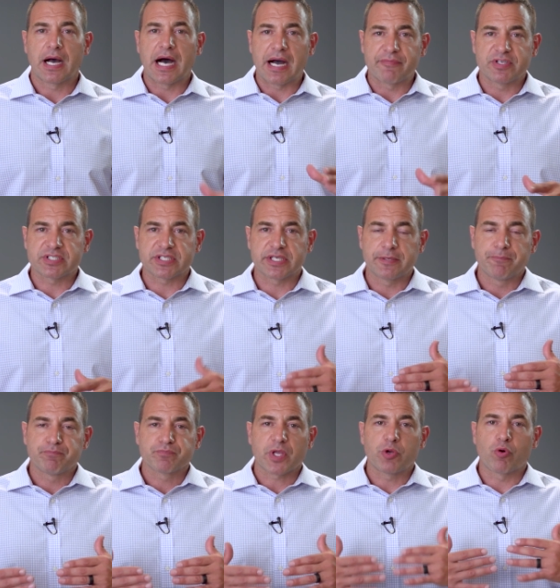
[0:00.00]
obviously,
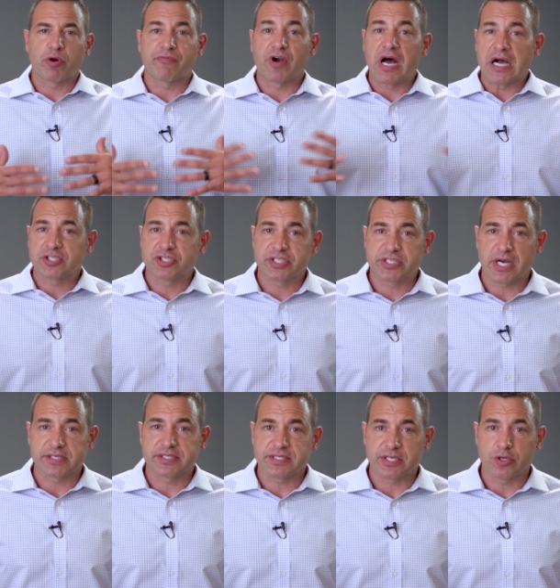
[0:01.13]
in order for oxygen
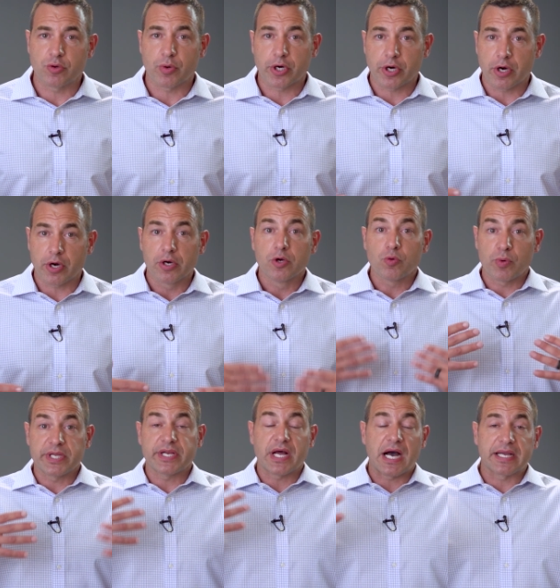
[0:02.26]
toxicity to occur, we
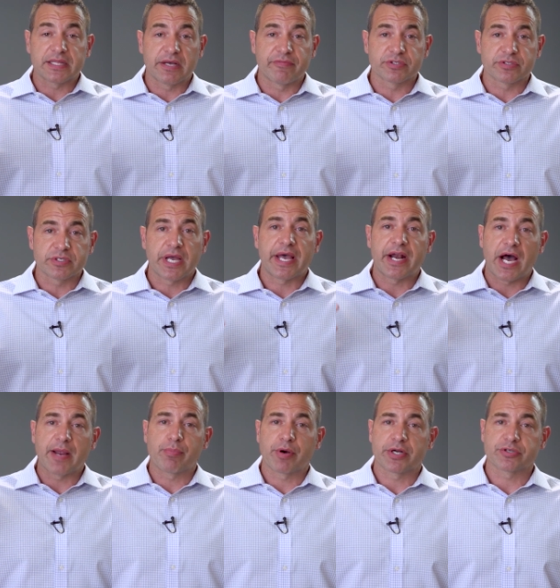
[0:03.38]
need high levels and
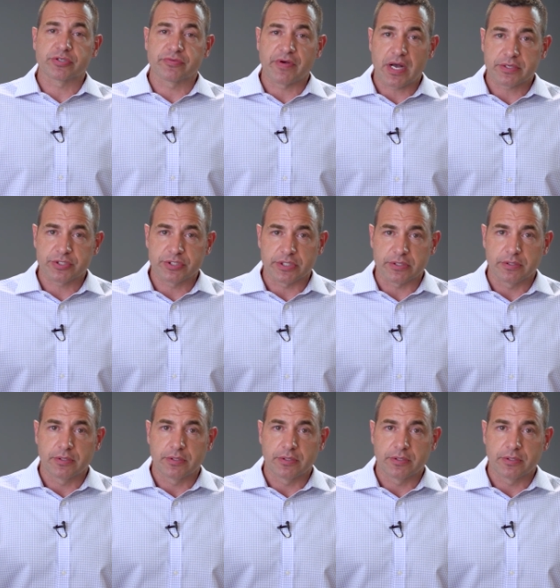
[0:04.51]
high pressures of oxygen.